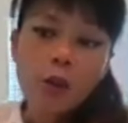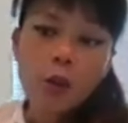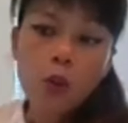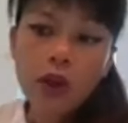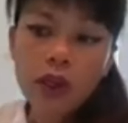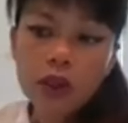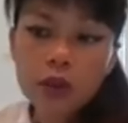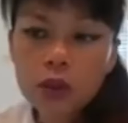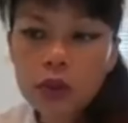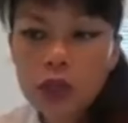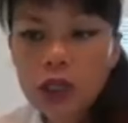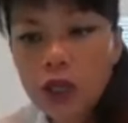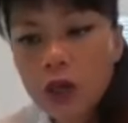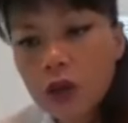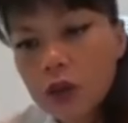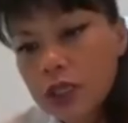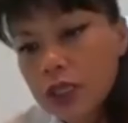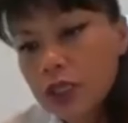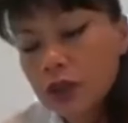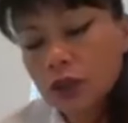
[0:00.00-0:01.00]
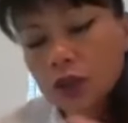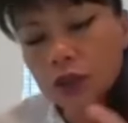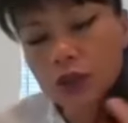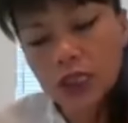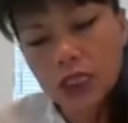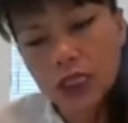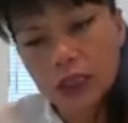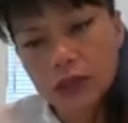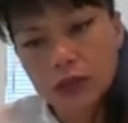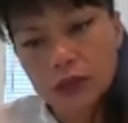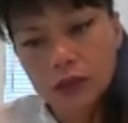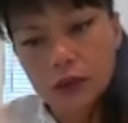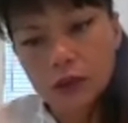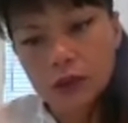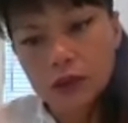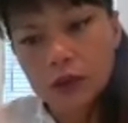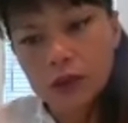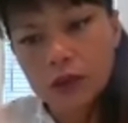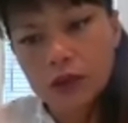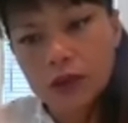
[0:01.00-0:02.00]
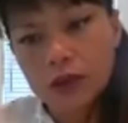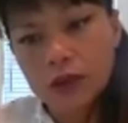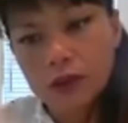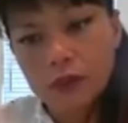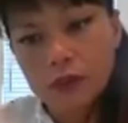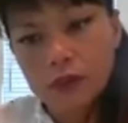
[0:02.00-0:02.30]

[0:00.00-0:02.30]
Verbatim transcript: when we go into the unknown,